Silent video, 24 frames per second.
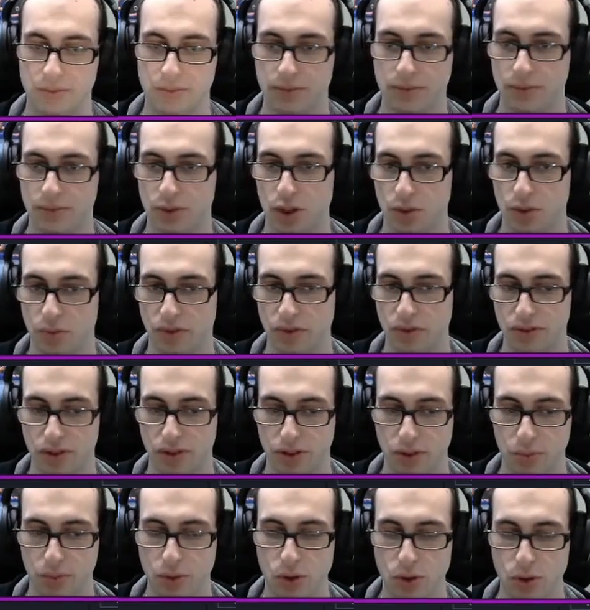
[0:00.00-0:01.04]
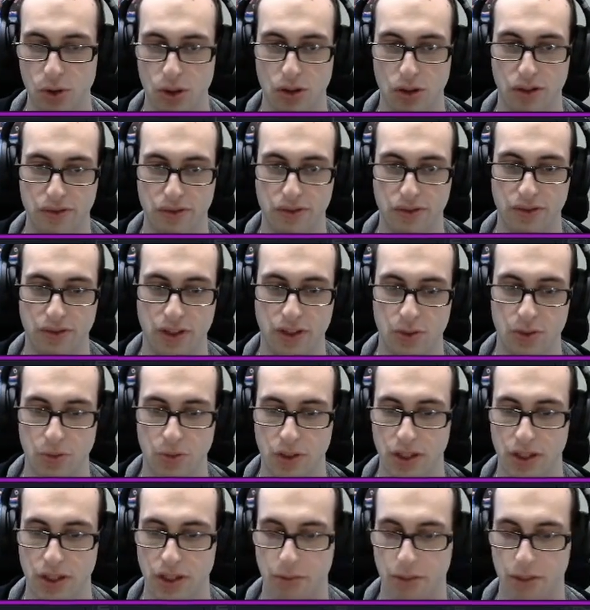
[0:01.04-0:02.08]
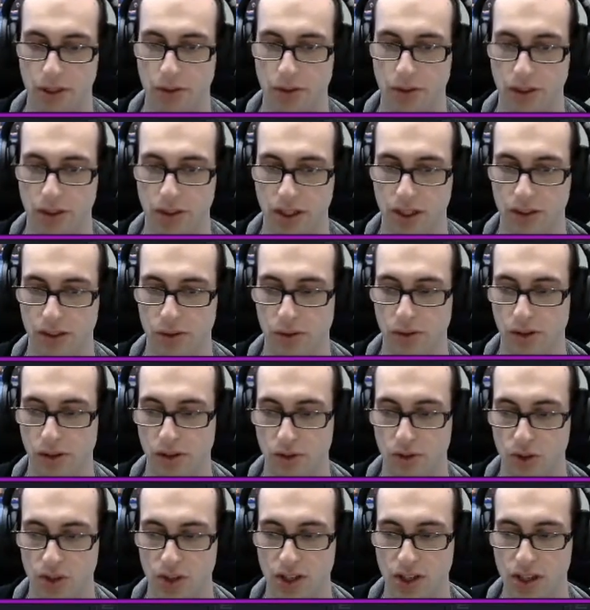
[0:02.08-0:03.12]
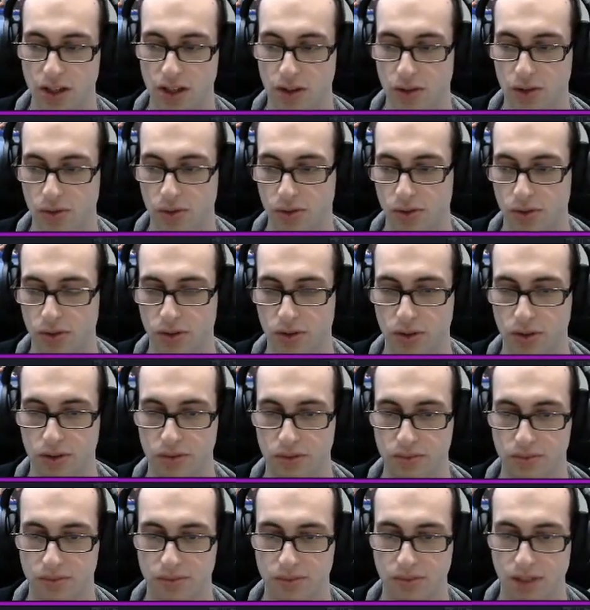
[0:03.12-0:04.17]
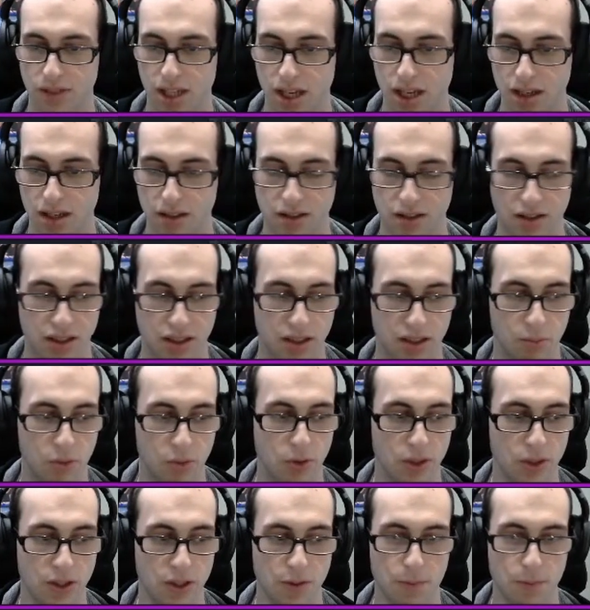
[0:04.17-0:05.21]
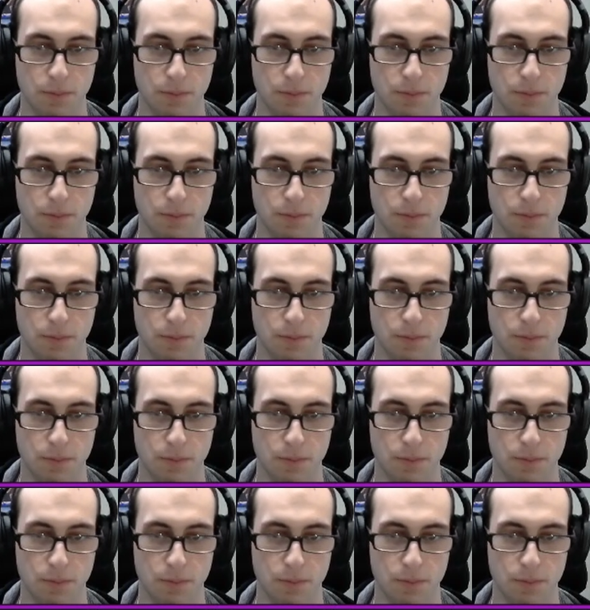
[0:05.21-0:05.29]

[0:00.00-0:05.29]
just before the push. Off of this, we're going to be going into either Cyclone or Tank and Marines.